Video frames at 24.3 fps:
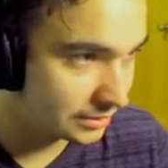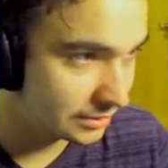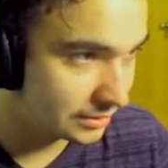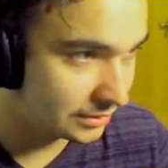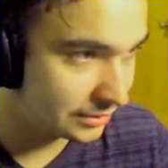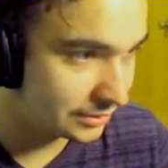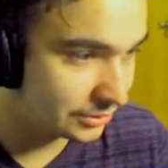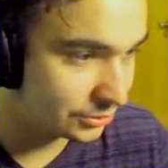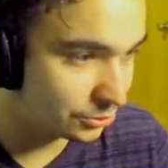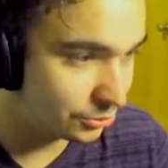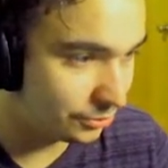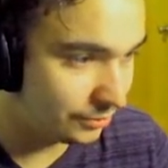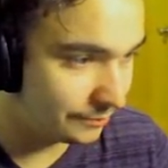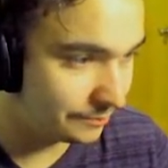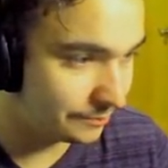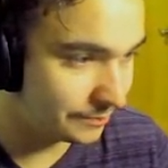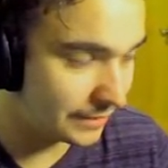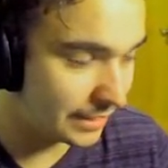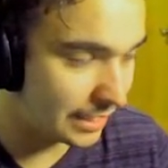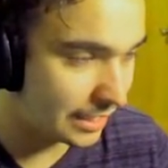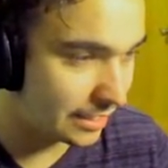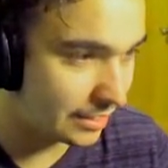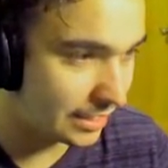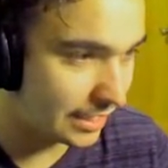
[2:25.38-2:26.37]
Cool.
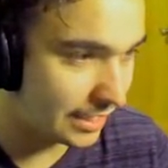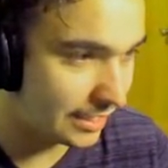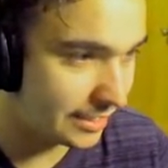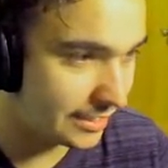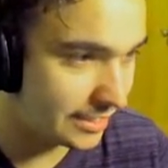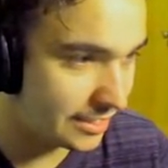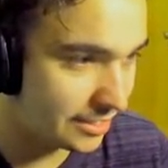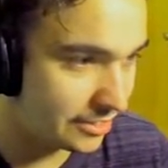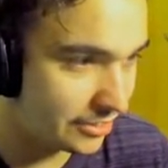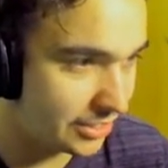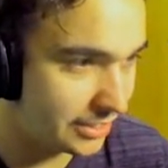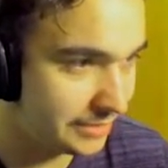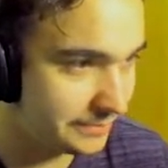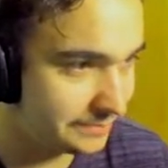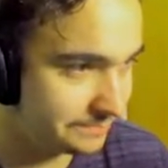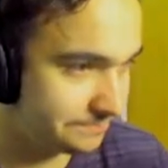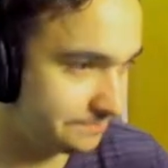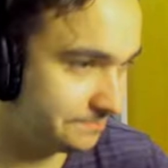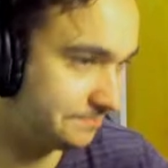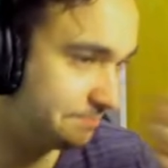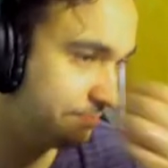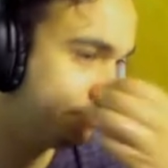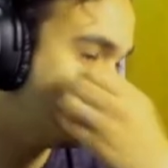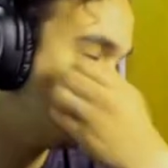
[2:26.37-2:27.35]
How how you doing?
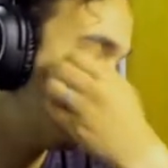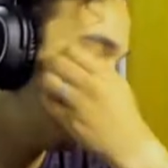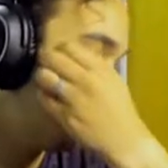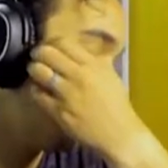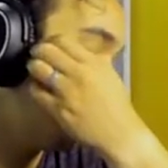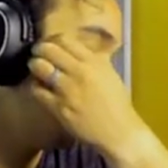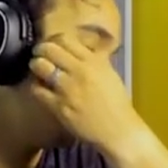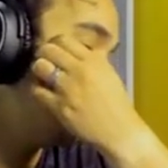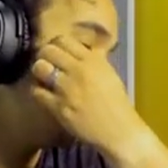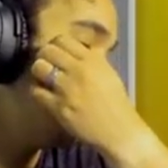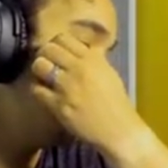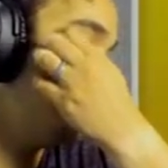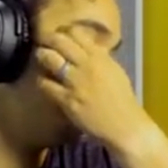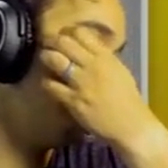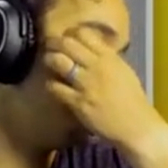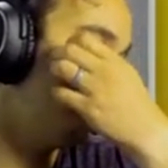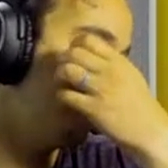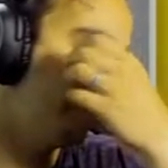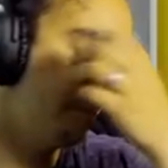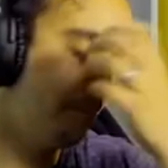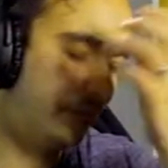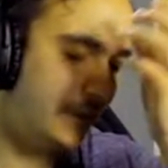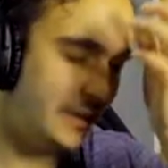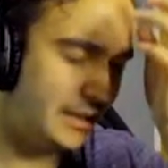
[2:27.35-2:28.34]
Yeah.
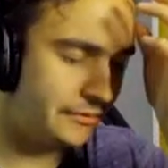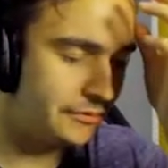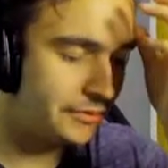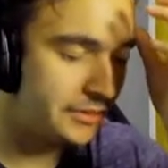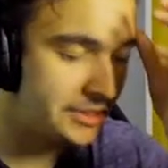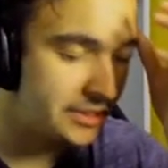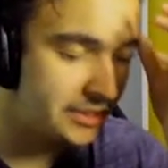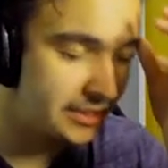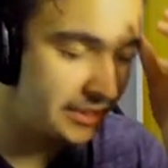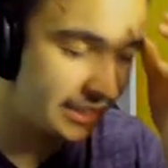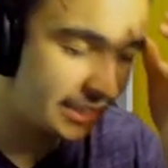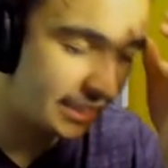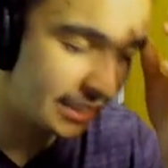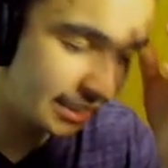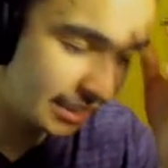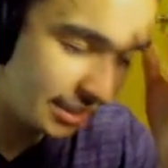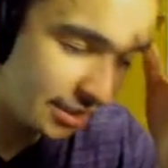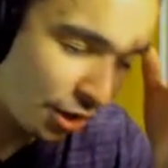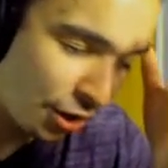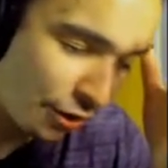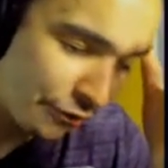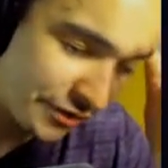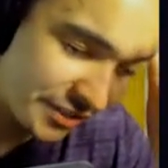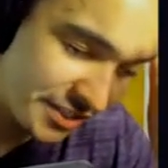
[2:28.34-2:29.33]
If it's you
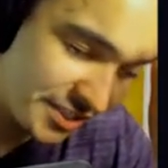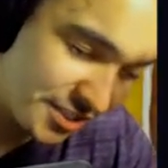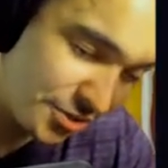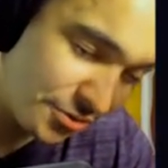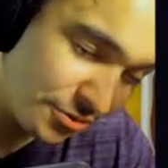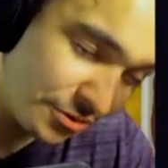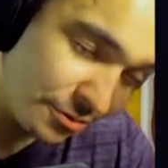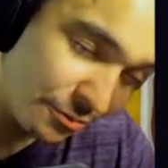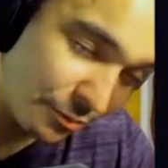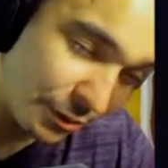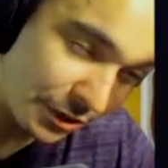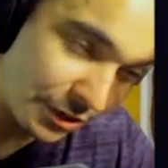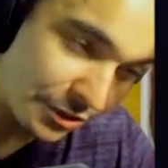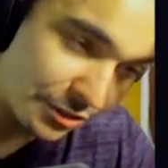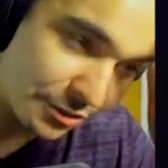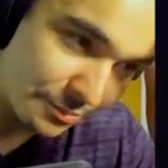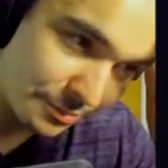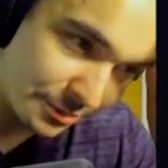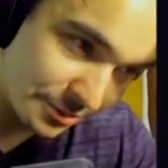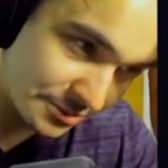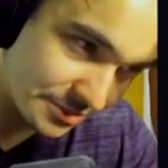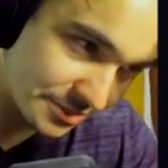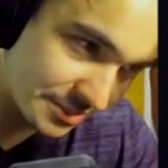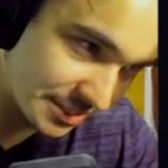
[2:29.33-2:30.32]
know if it's you and one other
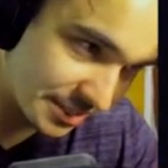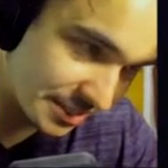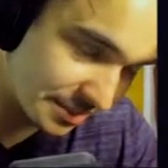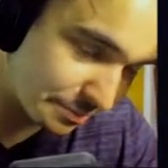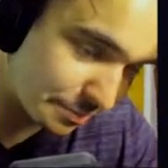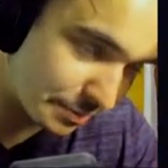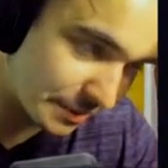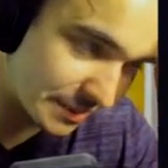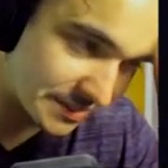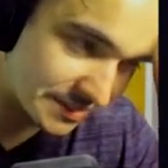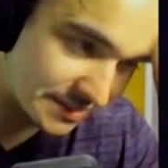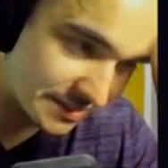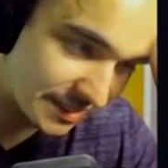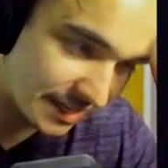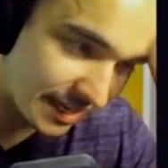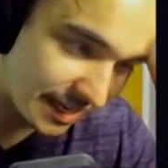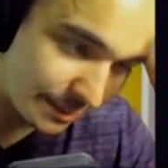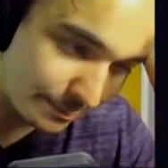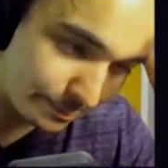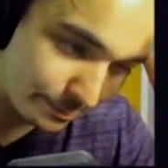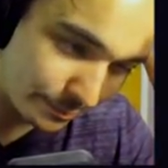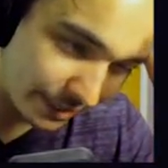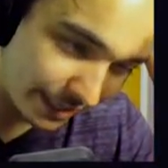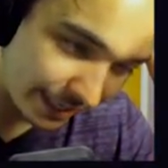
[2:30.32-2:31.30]
person at a bus
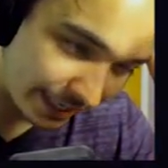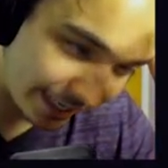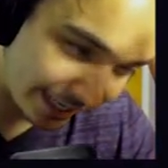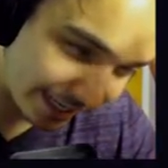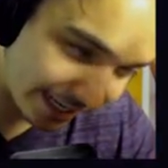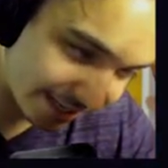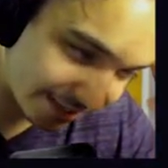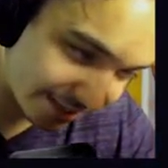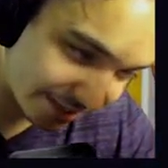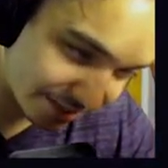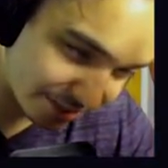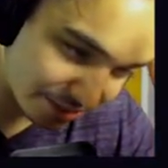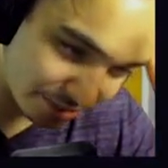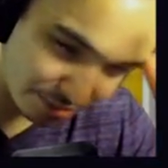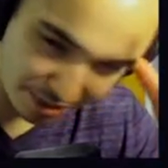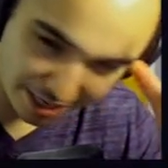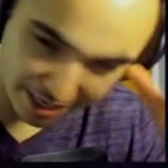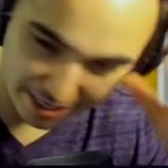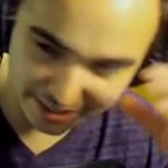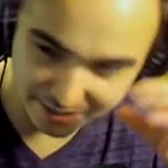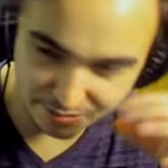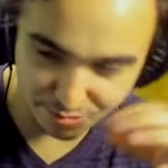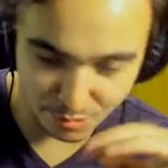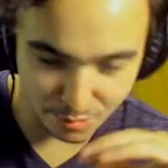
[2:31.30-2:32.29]
stop, I guess it's okay
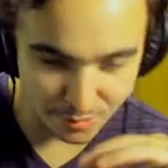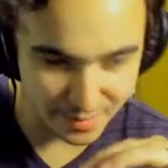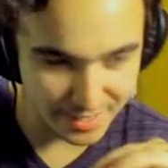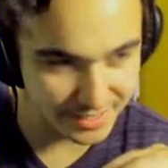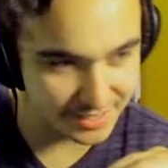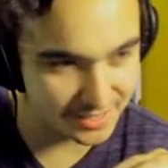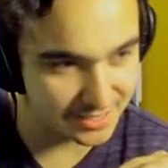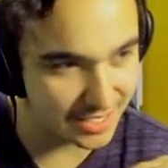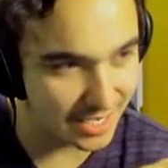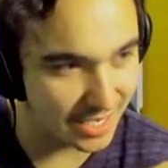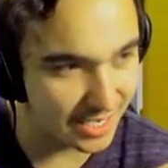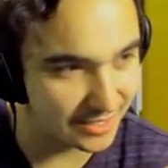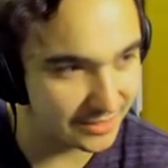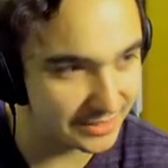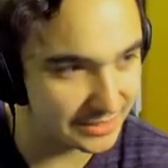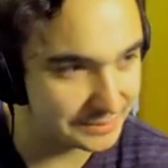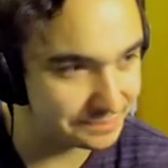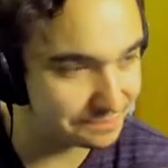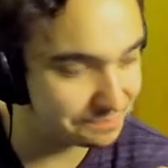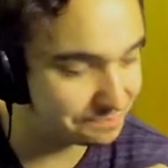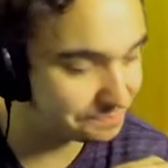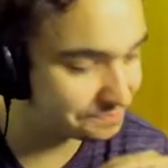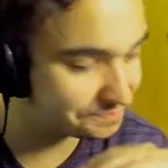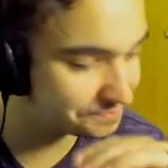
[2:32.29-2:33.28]
to remain
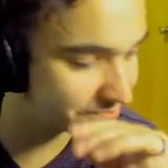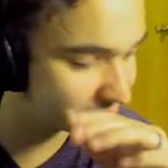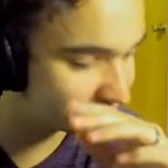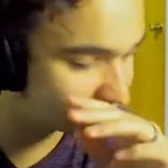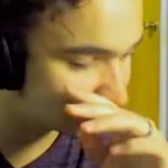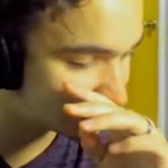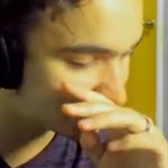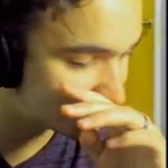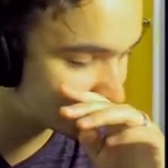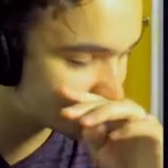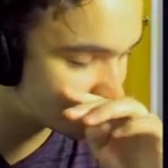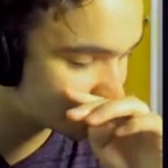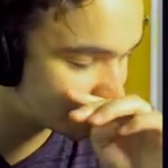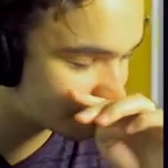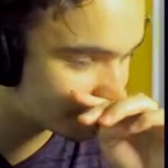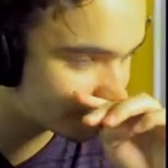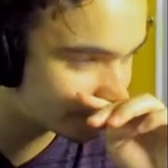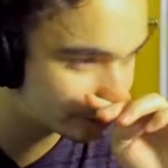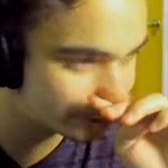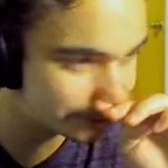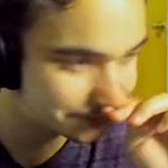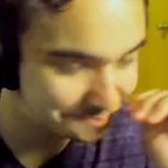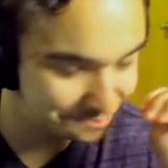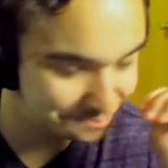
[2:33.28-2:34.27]
silent and just chill,